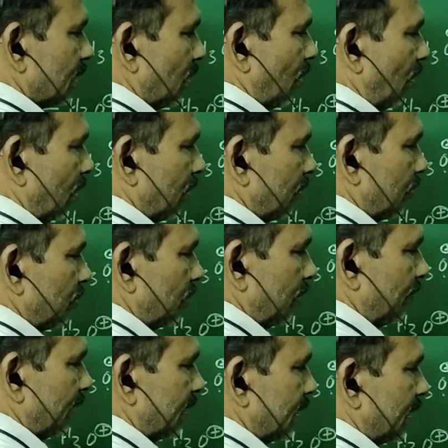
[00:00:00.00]
log to the
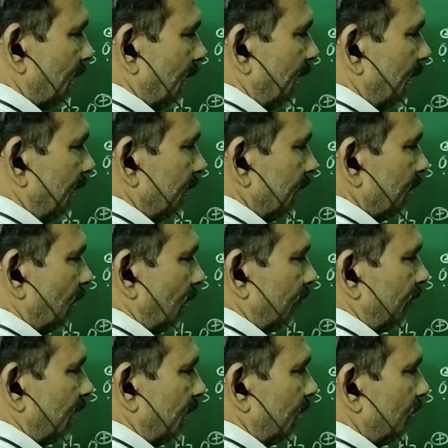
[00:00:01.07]
base 10 of
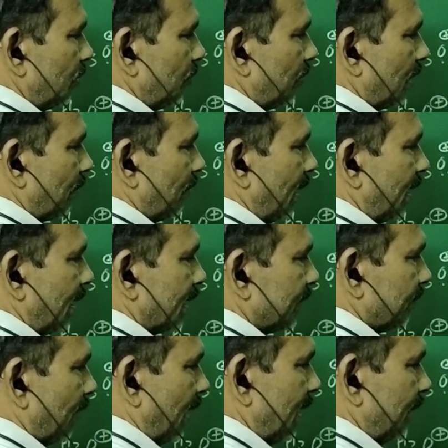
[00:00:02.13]
10 to the power minus
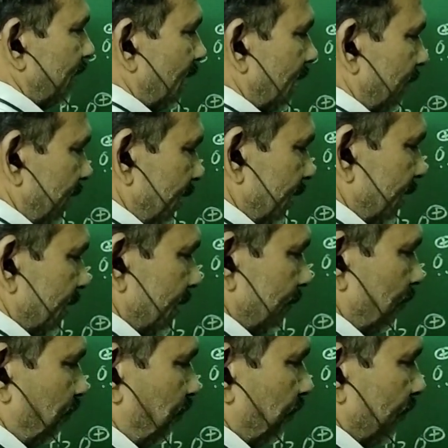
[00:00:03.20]
5, that means
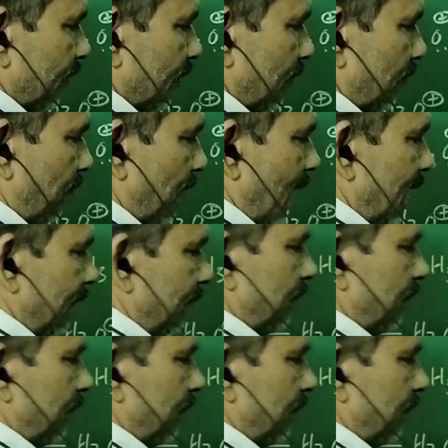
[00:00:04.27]
5.